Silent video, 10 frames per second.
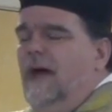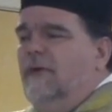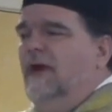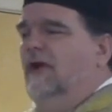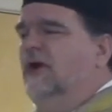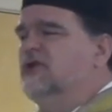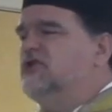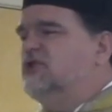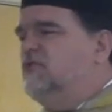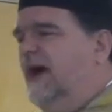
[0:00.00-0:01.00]
But our Lord
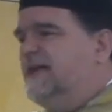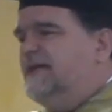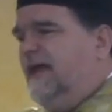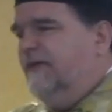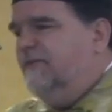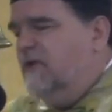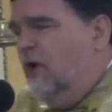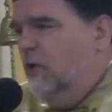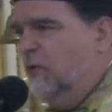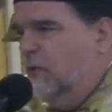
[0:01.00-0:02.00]
Jesus Christ let us
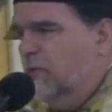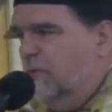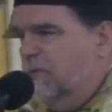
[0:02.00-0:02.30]
know